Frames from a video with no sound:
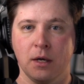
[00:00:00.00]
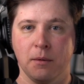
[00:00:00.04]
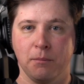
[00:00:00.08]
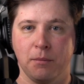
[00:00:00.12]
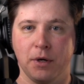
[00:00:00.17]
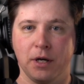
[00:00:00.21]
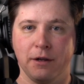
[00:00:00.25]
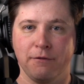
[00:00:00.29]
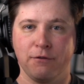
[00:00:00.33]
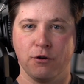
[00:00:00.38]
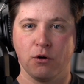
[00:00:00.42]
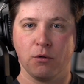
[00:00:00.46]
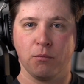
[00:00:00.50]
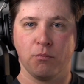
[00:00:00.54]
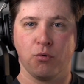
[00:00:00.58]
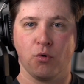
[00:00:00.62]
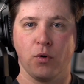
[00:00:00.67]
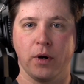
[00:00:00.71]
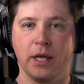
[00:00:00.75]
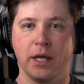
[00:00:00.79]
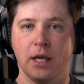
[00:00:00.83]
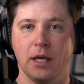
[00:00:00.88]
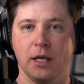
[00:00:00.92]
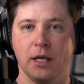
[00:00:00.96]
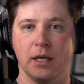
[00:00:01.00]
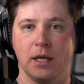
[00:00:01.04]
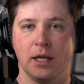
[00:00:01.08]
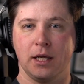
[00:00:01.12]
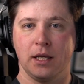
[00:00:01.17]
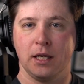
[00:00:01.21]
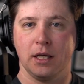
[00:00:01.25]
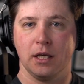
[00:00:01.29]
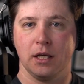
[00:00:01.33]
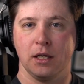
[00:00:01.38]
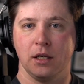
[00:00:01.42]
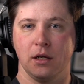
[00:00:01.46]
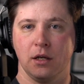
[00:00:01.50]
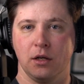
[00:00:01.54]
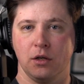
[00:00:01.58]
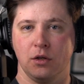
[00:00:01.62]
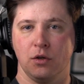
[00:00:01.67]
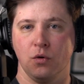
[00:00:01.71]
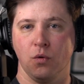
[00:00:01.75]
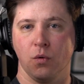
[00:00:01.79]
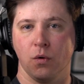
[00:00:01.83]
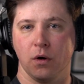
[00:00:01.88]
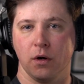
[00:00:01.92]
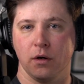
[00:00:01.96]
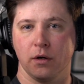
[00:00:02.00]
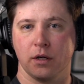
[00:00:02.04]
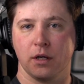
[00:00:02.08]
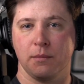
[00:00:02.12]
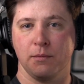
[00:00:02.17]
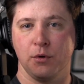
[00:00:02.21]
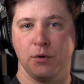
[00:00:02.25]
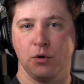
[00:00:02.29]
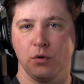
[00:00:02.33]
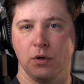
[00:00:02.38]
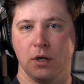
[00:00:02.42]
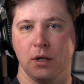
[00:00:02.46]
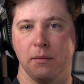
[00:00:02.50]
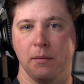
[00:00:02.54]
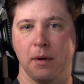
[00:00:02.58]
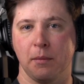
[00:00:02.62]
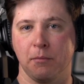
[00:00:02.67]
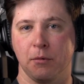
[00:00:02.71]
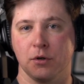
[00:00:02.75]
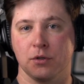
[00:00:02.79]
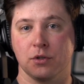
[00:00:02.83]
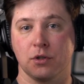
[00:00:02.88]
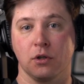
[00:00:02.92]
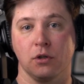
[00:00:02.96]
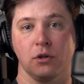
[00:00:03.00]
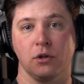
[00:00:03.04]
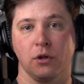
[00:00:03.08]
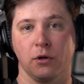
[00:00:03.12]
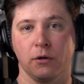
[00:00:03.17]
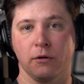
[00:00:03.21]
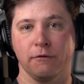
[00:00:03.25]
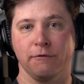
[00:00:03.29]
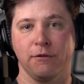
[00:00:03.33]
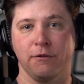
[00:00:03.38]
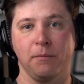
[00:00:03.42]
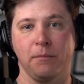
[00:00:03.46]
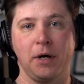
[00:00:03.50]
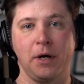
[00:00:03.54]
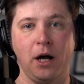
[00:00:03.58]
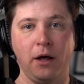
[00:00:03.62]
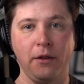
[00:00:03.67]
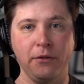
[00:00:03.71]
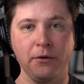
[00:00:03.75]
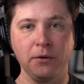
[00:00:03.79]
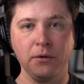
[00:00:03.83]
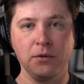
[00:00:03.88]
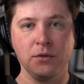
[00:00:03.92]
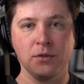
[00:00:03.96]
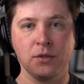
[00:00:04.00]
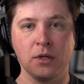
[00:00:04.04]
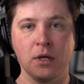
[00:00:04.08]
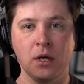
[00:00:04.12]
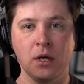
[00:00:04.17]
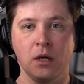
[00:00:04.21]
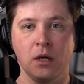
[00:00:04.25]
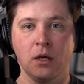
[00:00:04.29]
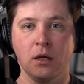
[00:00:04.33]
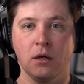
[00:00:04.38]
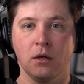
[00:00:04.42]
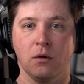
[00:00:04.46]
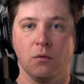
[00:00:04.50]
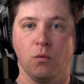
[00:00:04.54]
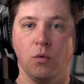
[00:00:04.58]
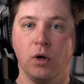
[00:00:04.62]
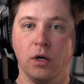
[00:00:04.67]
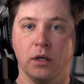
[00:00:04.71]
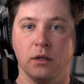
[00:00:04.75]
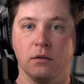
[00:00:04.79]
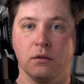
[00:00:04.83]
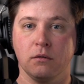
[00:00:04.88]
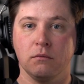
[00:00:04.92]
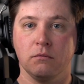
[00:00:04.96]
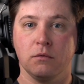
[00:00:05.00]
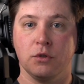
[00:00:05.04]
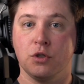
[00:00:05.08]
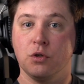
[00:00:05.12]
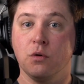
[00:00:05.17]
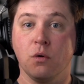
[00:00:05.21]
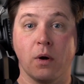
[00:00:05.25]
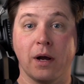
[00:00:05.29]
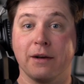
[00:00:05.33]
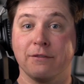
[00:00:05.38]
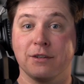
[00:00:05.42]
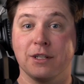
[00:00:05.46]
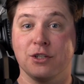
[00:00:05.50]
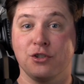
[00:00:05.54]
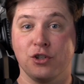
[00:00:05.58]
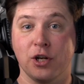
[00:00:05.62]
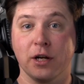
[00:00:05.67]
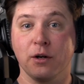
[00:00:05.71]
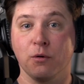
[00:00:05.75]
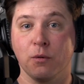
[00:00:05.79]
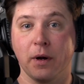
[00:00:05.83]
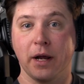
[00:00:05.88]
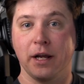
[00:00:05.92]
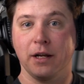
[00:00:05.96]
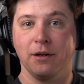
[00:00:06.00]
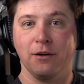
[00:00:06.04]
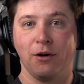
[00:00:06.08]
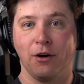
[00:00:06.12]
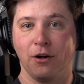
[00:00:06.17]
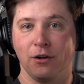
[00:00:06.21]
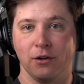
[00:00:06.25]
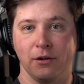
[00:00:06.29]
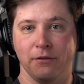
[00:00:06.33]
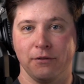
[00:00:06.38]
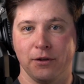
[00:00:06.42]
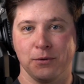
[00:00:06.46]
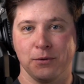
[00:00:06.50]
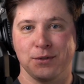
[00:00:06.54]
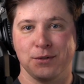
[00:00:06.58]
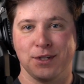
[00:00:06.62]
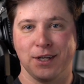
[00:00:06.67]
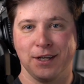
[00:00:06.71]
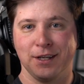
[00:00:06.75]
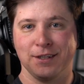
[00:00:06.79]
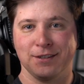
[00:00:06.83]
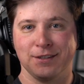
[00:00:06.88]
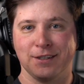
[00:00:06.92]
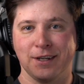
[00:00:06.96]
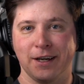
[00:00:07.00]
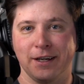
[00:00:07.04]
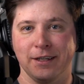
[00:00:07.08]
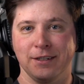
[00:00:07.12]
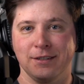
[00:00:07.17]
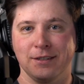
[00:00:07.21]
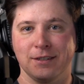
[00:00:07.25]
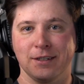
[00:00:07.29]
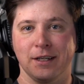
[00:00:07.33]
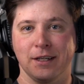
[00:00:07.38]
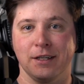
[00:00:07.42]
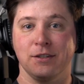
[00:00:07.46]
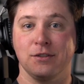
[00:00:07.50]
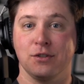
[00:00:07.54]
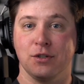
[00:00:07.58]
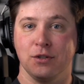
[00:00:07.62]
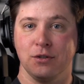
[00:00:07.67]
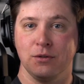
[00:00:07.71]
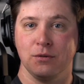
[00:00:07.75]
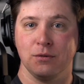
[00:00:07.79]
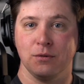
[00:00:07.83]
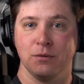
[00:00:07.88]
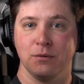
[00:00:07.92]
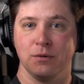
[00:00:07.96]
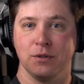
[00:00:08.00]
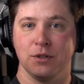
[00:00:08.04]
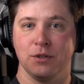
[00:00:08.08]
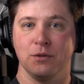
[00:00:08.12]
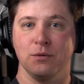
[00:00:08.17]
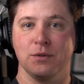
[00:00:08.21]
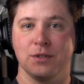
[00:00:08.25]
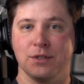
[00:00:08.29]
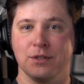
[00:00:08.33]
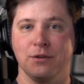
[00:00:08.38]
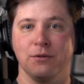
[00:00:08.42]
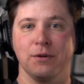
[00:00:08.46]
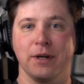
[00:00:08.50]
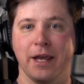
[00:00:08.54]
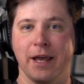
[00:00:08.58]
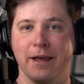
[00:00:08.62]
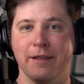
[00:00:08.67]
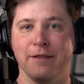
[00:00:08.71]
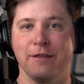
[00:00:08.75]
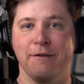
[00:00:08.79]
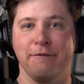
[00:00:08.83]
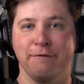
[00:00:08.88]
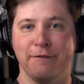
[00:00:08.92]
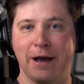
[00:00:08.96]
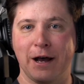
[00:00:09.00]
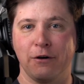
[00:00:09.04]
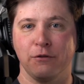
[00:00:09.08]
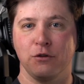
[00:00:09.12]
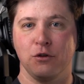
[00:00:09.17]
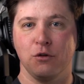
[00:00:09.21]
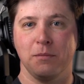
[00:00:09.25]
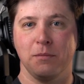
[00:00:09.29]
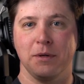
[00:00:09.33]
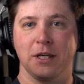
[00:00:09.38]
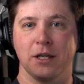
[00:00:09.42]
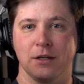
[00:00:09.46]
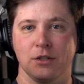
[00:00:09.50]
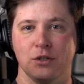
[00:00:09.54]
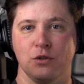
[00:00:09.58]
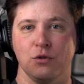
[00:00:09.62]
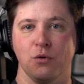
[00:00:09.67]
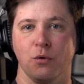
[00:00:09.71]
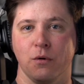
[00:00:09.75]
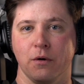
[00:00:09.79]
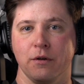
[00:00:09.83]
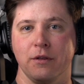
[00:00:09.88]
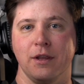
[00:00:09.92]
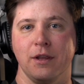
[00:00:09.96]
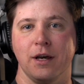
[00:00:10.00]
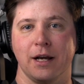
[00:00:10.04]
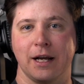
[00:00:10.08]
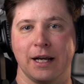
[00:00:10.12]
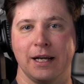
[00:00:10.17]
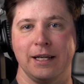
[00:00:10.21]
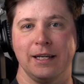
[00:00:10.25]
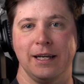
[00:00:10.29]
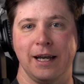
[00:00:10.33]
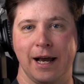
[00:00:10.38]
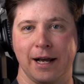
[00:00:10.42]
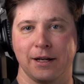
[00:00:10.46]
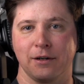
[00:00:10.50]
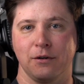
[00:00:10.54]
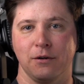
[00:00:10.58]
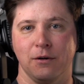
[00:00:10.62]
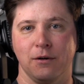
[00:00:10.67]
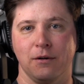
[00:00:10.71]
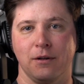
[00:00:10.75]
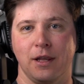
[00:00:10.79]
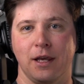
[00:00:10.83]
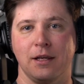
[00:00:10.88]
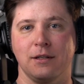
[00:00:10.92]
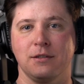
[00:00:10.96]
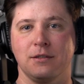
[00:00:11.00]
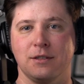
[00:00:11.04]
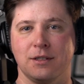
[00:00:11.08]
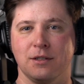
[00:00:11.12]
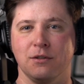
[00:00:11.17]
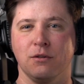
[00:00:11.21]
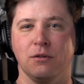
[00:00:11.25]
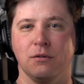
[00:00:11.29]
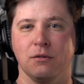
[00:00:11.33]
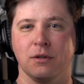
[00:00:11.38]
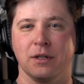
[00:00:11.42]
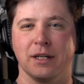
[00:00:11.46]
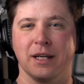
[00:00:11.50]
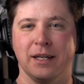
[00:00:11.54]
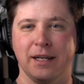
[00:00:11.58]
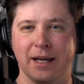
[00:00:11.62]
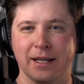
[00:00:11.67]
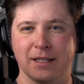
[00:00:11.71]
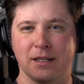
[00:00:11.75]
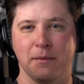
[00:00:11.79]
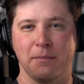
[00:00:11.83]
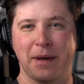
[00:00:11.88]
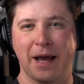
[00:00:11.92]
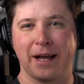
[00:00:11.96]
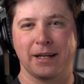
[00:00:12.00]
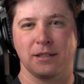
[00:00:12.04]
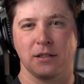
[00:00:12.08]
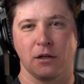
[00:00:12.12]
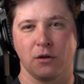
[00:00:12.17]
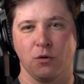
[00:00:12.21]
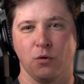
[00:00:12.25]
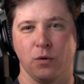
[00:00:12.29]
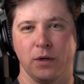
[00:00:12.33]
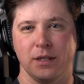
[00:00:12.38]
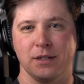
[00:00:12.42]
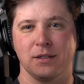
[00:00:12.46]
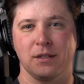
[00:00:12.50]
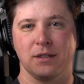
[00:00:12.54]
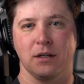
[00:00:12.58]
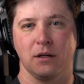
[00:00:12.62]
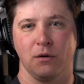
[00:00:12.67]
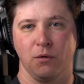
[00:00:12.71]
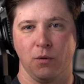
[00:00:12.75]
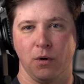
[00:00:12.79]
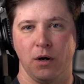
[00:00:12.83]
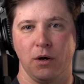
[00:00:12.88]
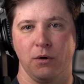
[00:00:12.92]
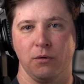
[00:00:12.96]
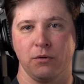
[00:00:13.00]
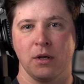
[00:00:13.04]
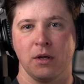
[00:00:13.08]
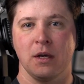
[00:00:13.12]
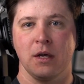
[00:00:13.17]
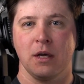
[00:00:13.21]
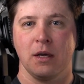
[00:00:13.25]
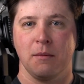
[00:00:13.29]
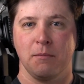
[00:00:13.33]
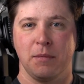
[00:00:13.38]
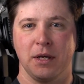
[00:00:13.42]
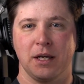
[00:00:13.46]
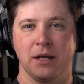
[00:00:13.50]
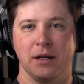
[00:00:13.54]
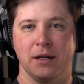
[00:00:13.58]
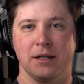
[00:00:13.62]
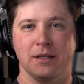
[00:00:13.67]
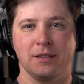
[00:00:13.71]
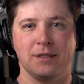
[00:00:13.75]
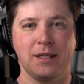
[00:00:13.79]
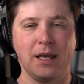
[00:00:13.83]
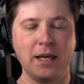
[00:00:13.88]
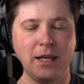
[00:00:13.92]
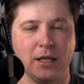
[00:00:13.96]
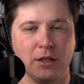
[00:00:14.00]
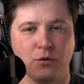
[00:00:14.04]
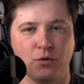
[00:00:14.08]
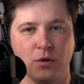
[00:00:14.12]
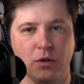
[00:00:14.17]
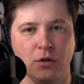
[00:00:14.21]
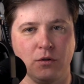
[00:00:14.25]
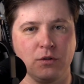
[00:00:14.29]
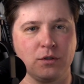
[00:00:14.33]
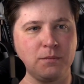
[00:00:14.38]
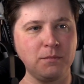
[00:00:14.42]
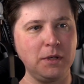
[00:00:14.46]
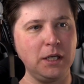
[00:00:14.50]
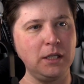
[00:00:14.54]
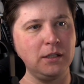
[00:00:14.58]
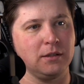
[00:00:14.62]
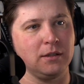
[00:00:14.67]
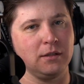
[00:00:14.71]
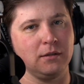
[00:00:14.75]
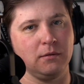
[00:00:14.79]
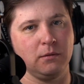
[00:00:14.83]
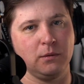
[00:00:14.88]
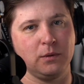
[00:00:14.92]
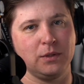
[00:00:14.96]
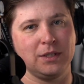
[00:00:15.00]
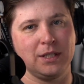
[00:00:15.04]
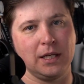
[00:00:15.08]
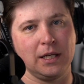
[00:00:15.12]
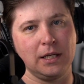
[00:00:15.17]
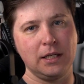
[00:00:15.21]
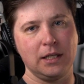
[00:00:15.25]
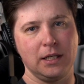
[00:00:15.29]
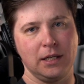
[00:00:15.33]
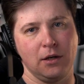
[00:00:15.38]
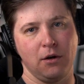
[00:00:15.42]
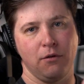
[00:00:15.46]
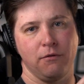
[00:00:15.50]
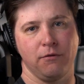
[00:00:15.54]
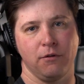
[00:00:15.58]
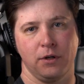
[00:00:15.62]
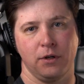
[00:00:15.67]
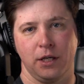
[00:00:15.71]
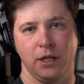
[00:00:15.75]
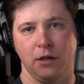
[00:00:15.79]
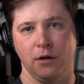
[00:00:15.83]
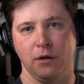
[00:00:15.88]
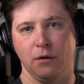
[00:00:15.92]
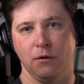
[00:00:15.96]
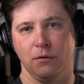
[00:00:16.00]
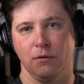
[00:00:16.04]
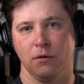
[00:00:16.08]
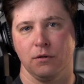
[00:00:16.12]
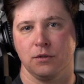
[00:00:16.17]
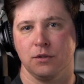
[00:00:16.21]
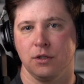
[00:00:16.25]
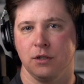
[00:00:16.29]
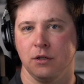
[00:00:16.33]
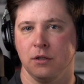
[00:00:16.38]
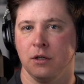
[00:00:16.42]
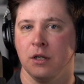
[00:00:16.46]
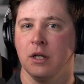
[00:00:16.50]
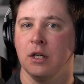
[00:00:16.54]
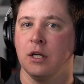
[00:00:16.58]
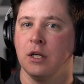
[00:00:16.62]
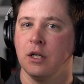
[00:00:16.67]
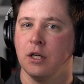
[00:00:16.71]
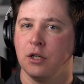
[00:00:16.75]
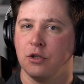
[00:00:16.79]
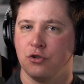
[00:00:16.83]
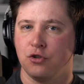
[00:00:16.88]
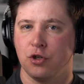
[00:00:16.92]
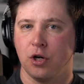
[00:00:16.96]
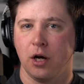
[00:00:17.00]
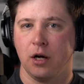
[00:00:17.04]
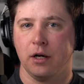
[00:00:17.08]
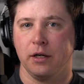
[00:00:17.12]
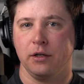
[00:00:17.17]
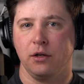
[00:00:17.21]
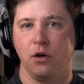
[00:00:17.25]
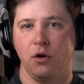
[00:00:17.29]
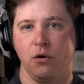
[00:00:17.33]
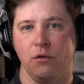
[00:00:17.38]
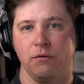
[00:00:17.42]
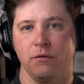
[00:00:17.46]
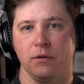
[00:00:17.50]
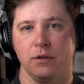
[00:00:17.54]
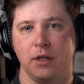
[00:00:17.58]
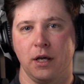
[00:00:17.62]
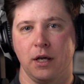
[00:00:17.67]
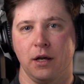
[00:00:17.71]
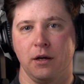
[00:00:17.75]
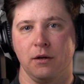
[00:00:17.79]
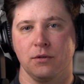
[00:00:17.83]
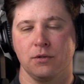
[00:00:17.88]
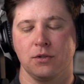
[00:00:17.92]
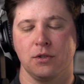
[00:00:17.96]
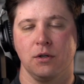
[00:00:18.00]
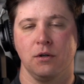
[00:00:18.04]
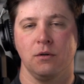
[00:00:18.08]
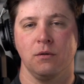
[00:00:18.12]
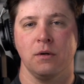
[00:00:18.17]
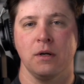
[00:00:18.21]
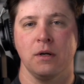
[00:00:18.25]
But if you're bringing in your community members to learn from others, one, you don't have to generate all of those insights. And two, you still get the value because you're the connector. They still connect it back to Chris and growth because they introduced me to Cindy over here or to John over there. So